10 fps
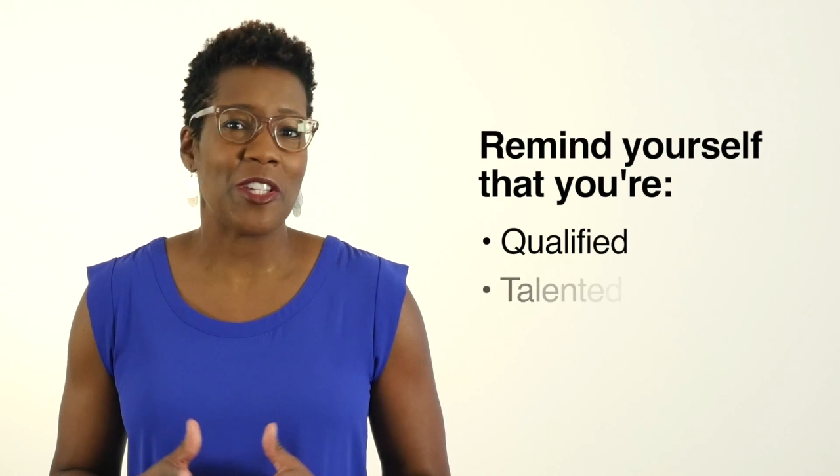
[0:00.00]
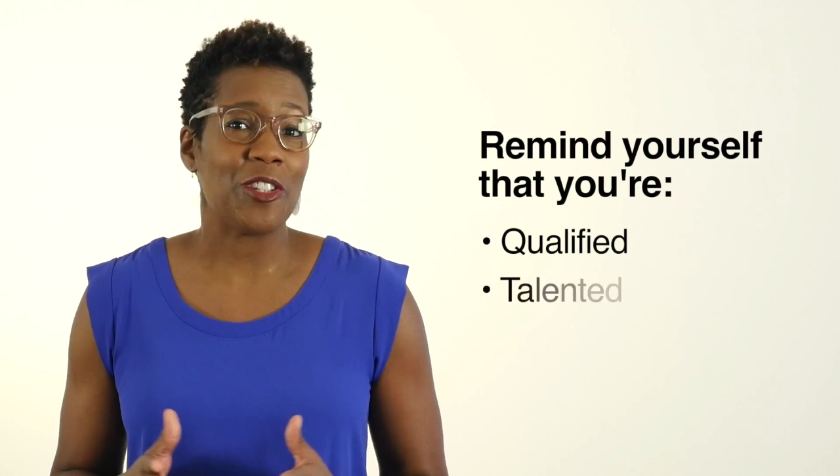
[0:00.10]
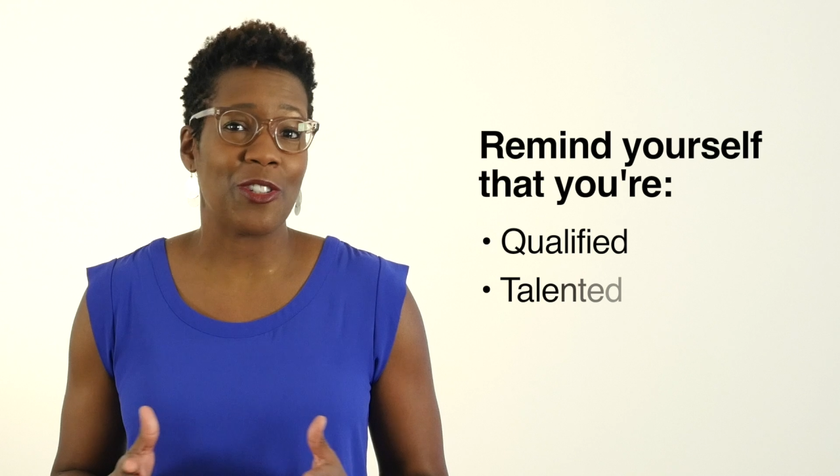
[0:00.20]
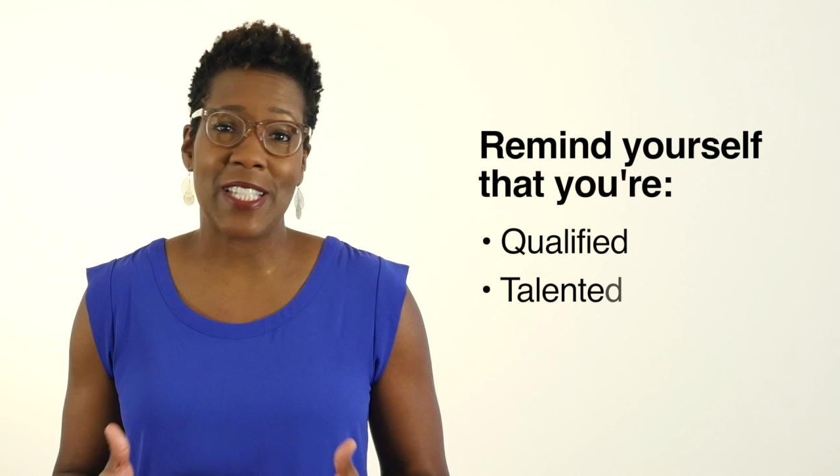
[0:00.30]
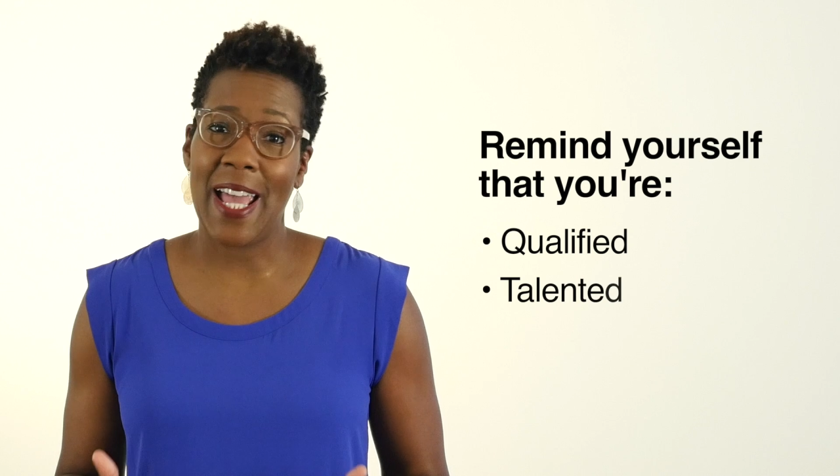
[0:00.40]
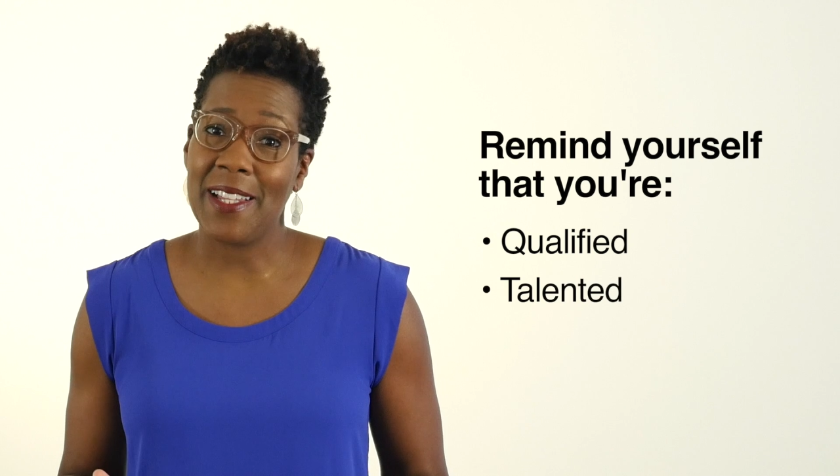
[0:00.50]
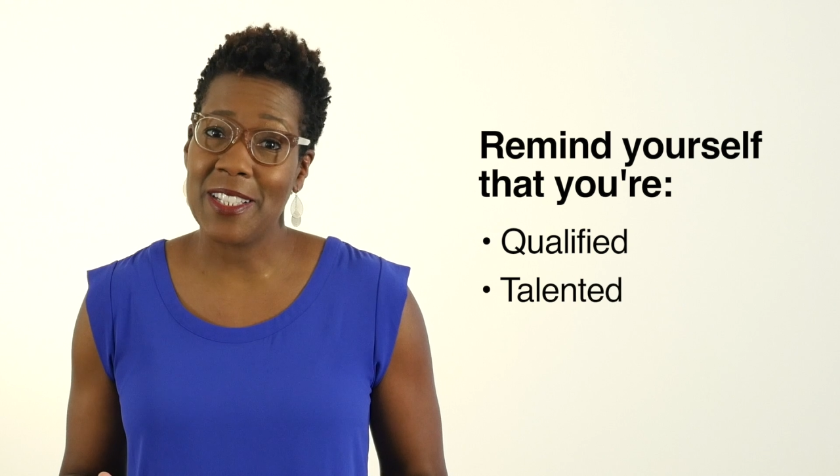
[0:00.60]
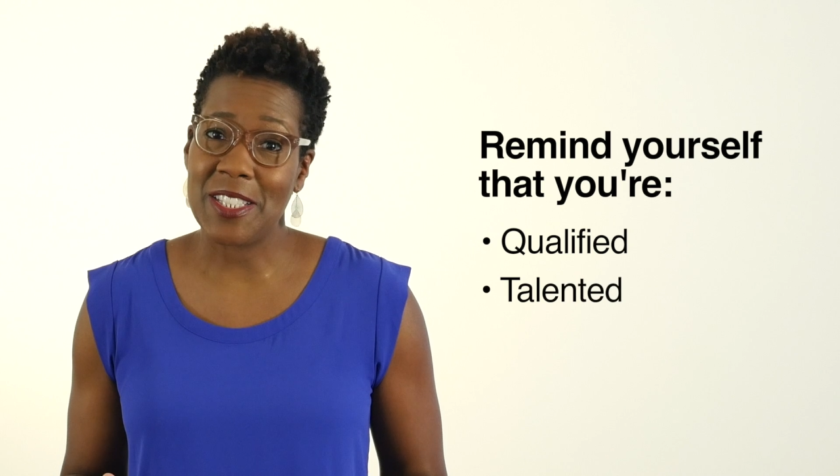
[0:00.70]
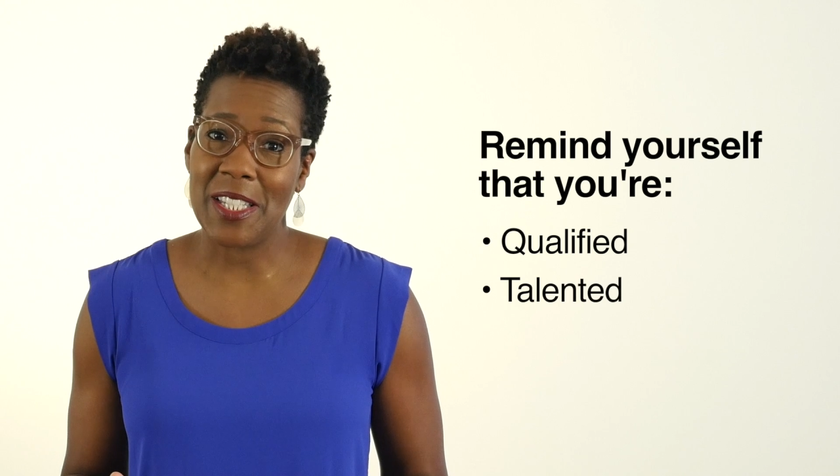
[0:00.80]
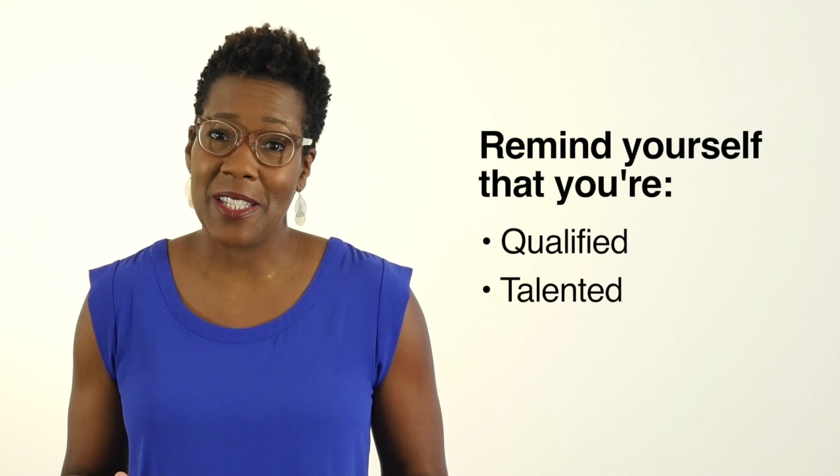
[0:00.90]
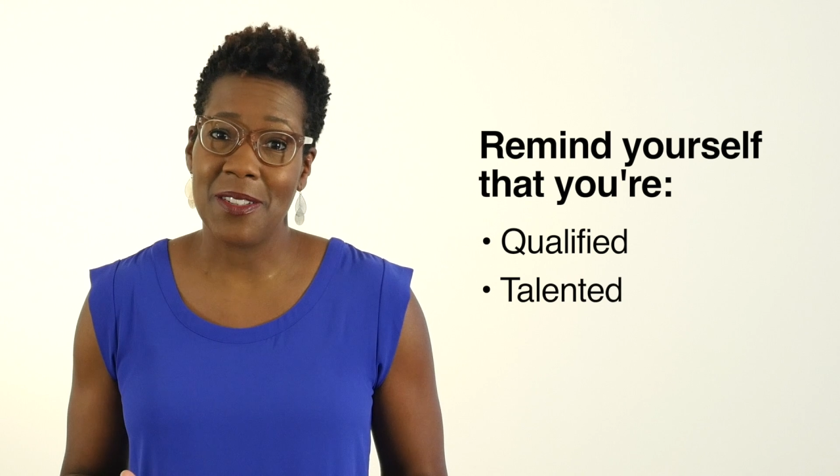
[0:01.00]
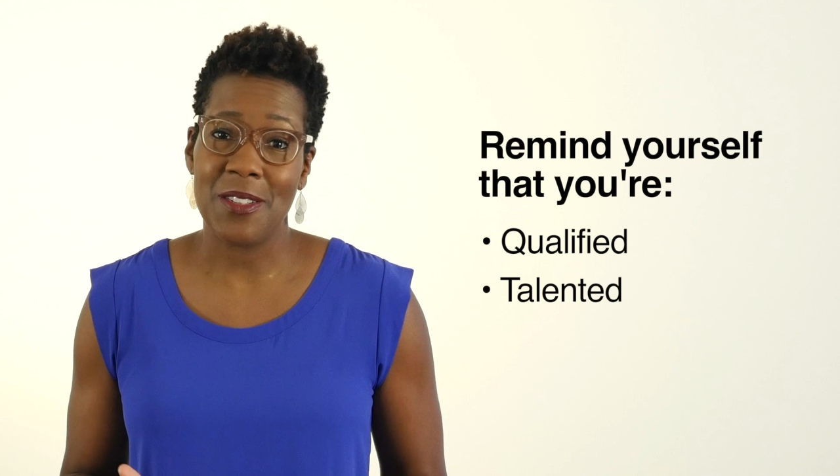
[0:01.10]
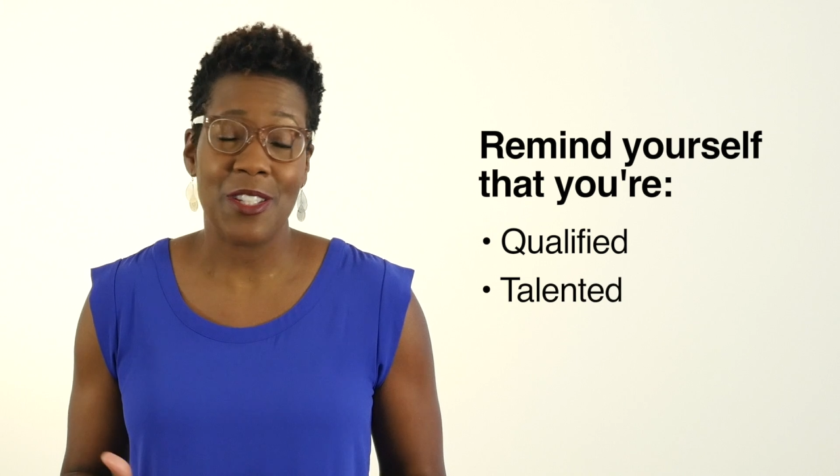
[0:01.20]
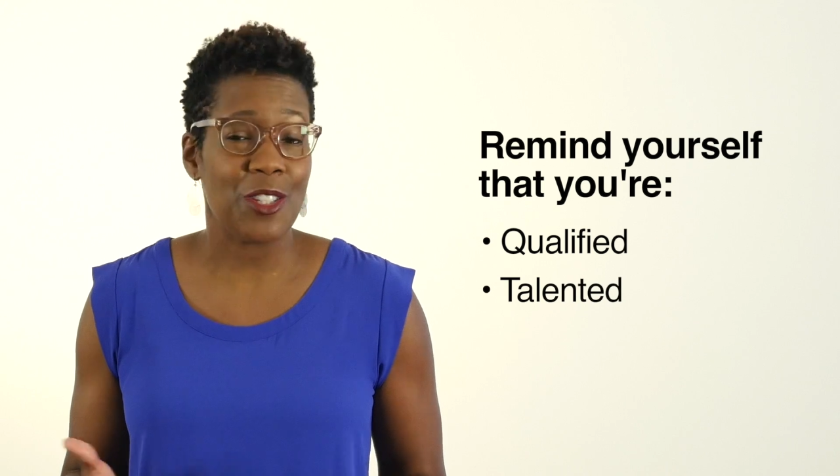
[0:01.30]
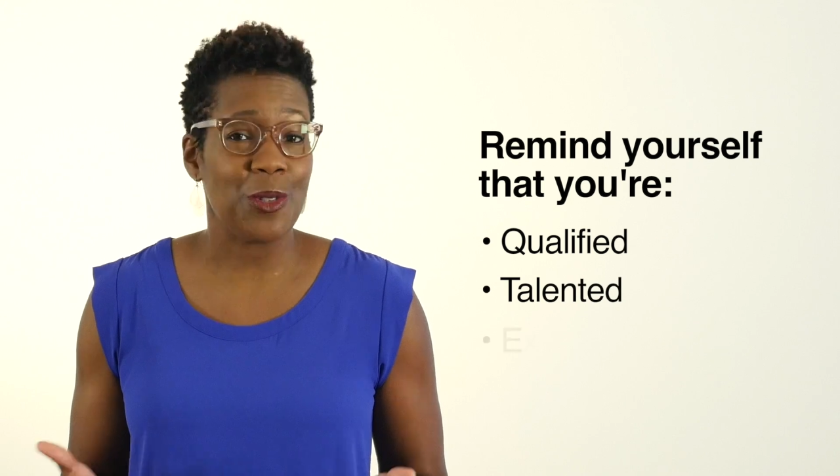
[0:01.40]
you're talented,
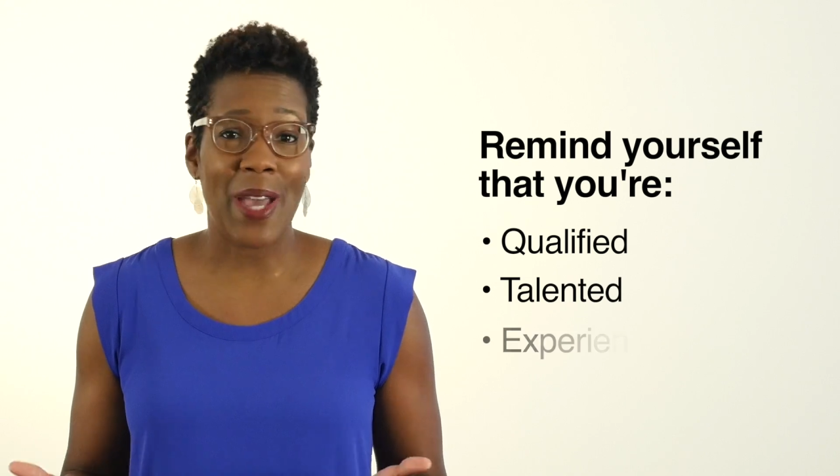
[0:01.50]
you